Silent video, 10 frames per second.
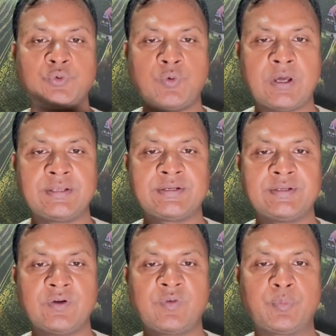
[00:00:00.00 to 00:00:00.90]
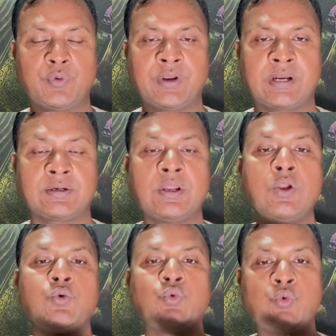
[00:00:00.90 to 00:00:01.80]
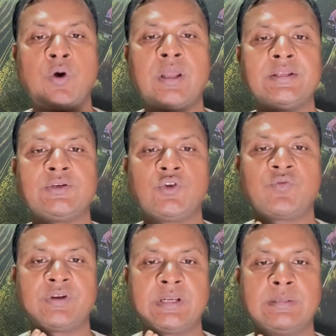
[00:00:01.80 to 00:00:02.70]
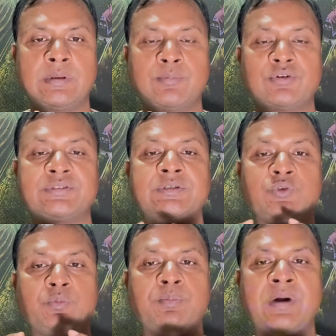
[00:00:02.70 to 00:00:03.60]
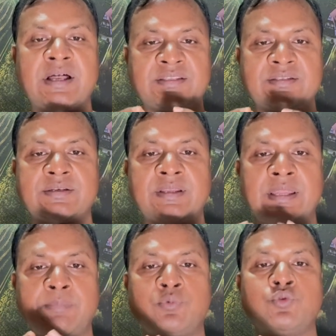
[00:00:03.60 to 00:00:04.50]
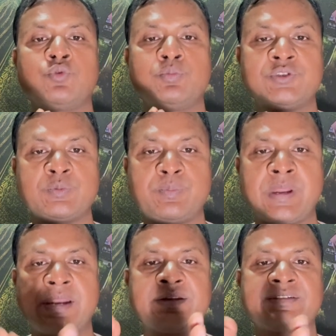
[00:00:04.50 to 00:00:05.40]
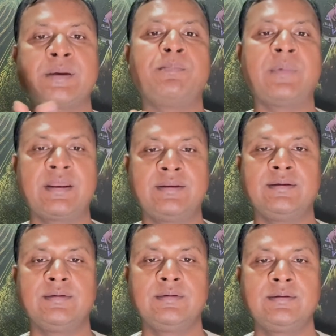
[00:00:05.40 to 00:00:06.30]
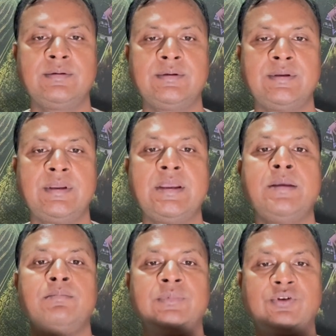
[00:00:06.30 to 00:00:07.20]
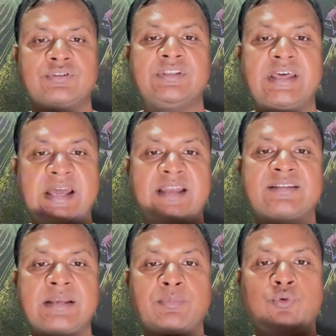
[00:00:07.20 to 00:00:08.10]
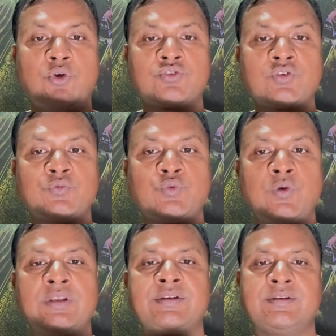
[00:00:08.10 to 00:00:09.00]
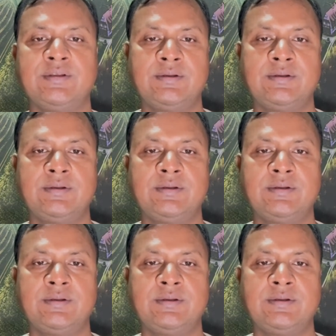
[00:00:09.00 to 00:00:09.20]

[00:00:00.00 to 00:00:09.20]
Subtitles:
quality of a product, quality of a deliverables, you must have to spend some money because there are some cost of quality.